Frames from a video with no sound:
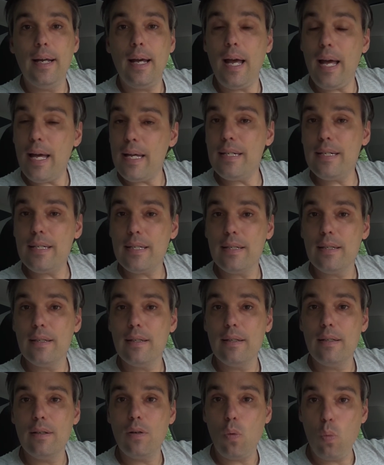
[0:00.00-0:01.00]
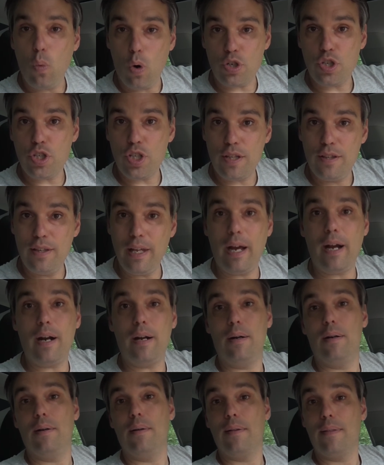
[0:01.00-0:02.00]
and watch it
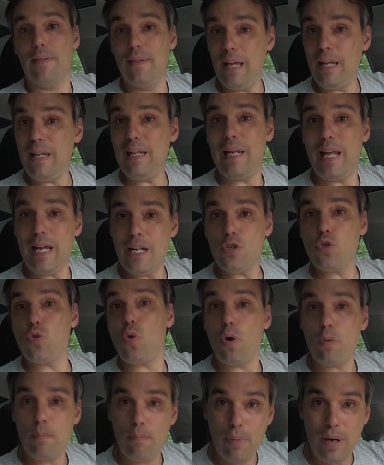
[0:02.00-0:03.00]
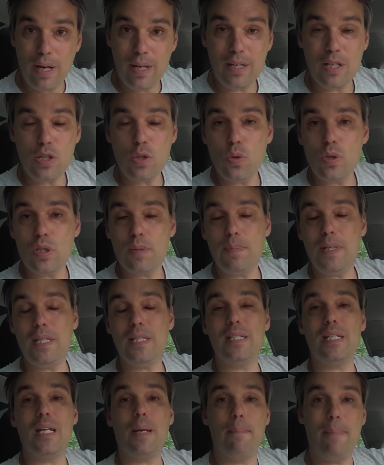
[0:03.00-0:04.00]
there. Then later on bring the USB stick